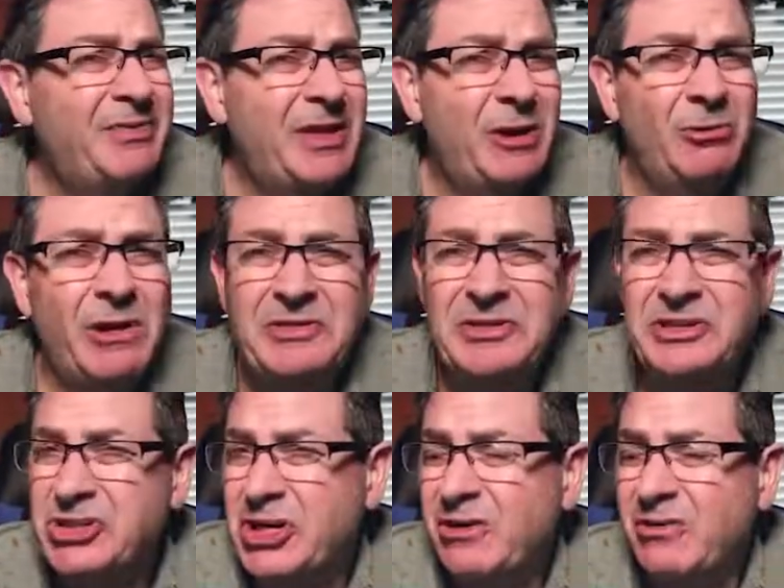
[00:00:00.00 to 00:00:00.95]
They don't like the
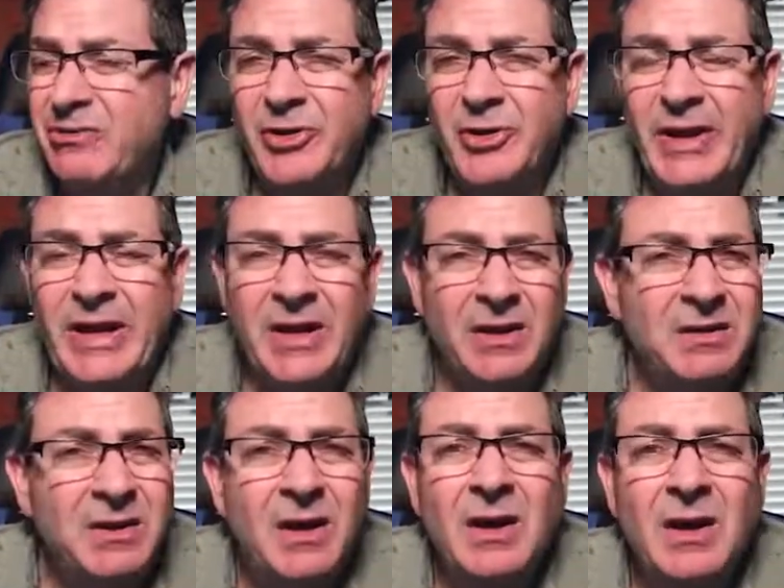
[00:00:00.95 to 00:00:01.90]
chair they're
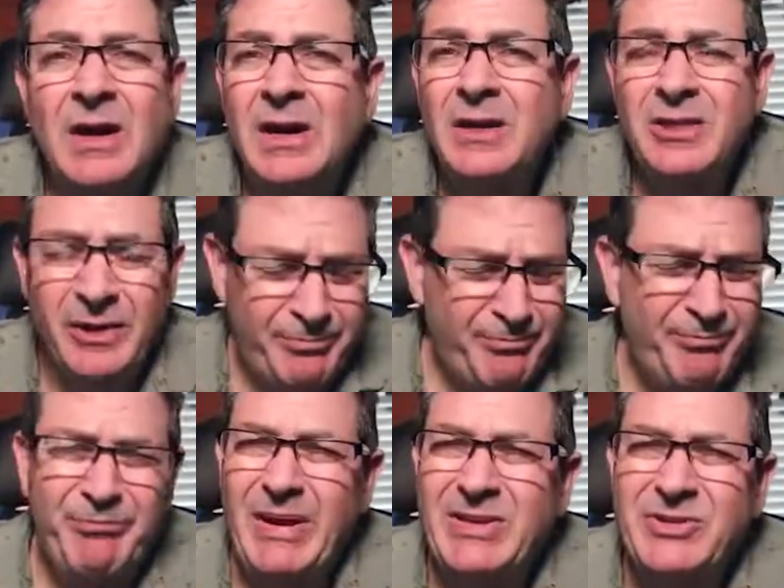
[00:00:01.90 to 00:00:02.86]
in. The
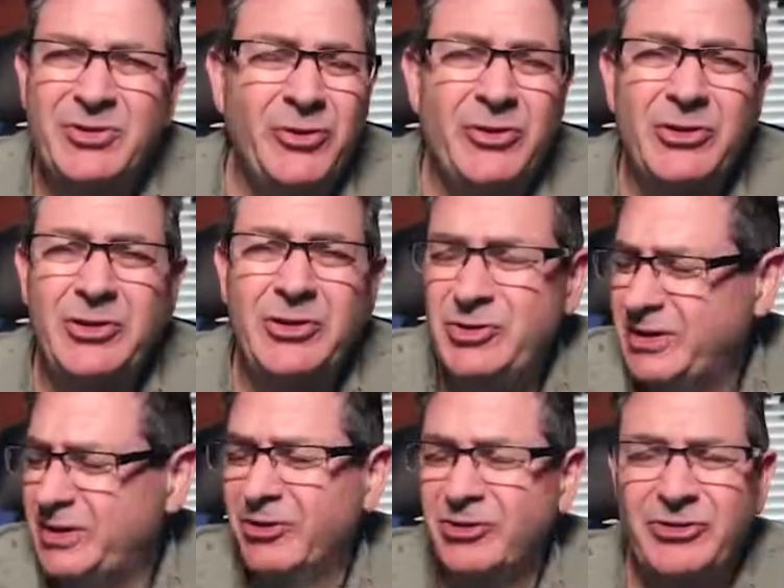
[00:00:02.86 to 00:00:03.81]
pencil they're using
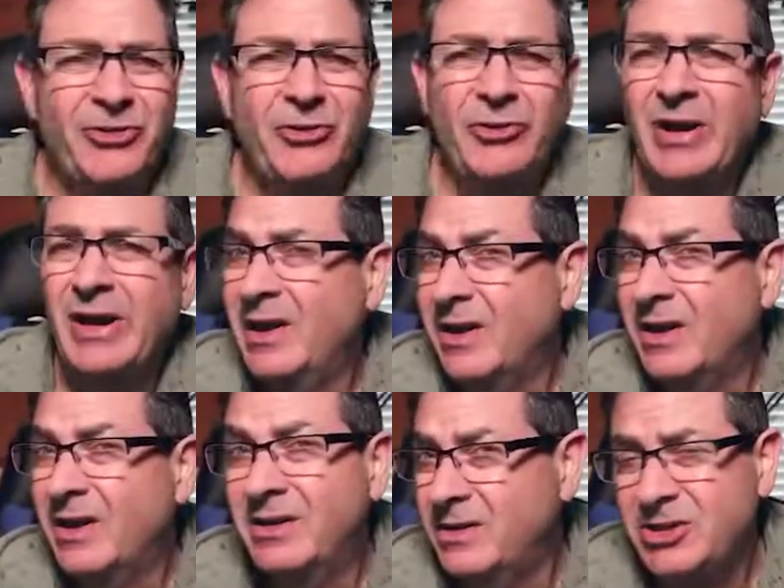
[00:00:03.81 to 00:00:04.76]
hurts their
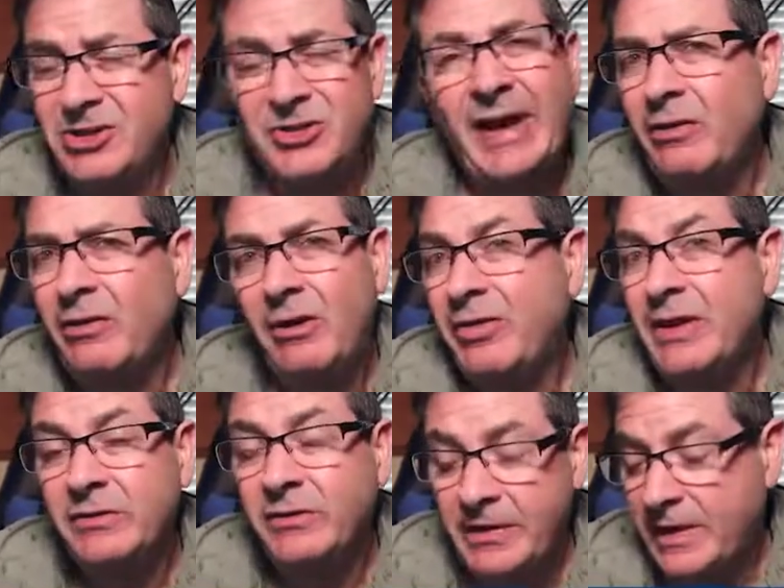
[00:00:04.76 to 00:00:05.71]
hand. Just like little
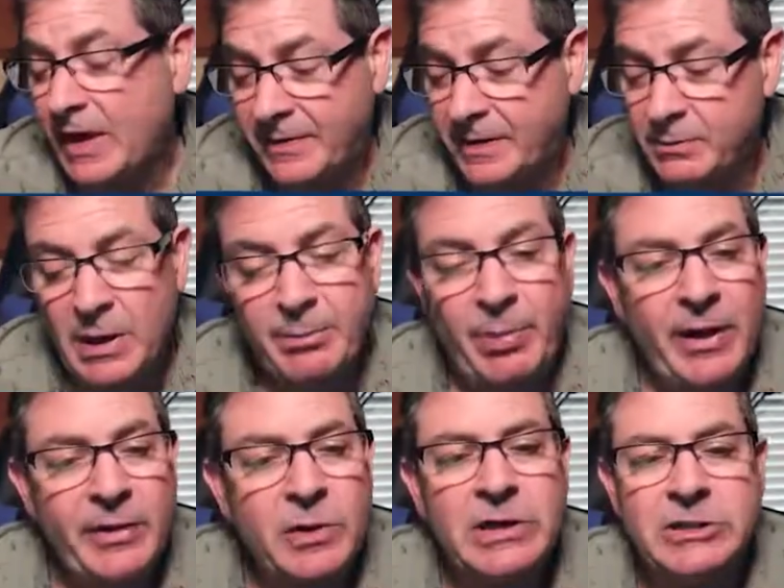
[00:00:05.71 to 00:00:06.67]
things like that that might
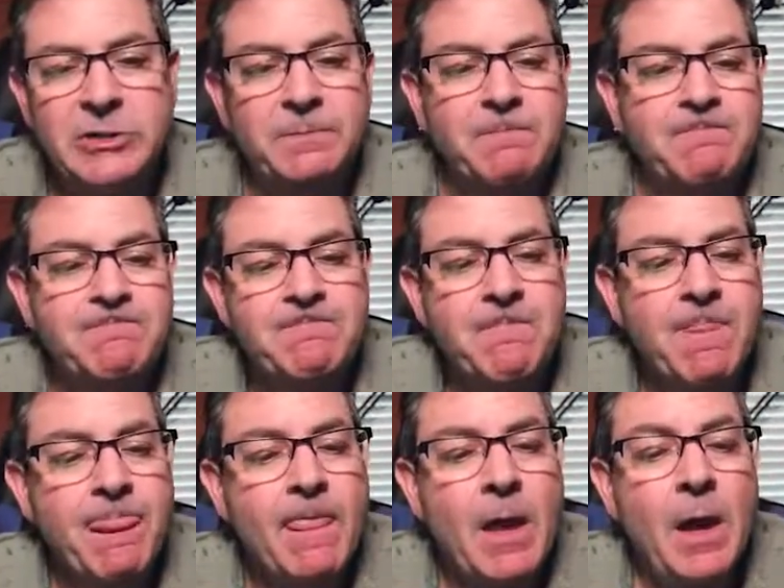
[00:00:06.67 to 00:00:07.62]
bother us.
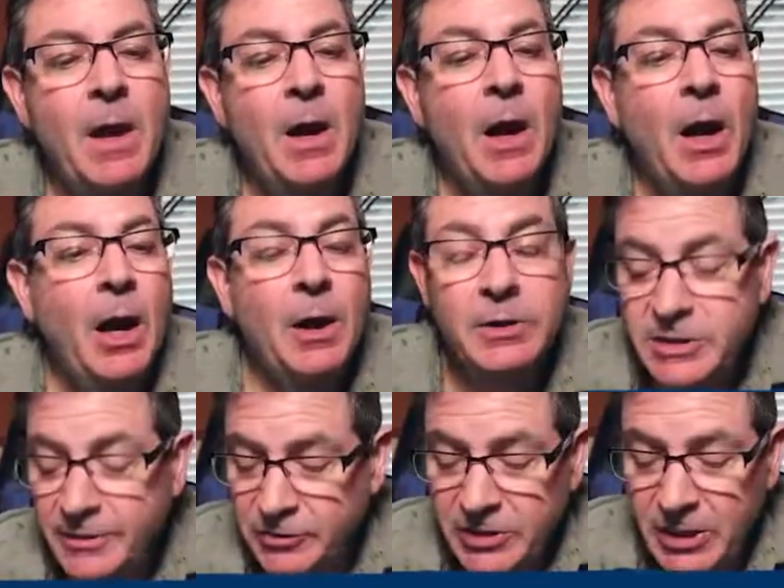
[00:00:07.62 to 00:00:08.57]
Uh,
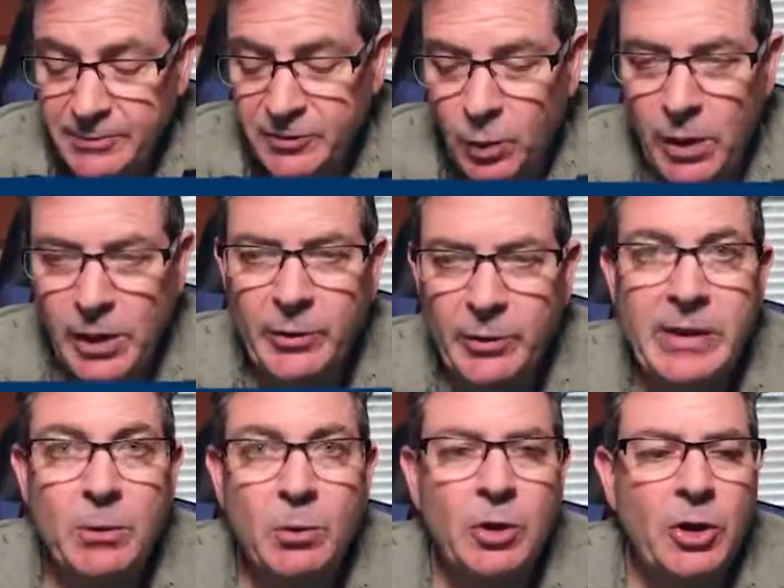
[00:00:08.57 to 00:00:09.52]
different types of wandering
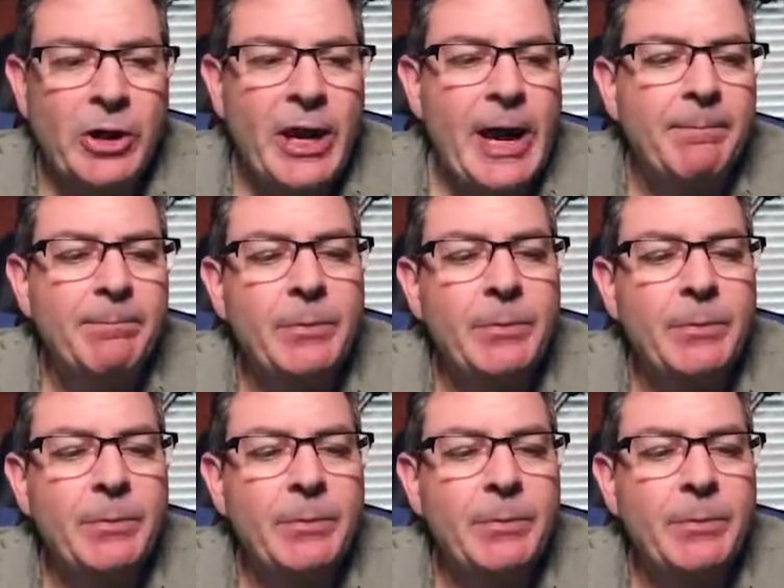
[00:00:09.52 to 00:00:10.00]
that we'll look at.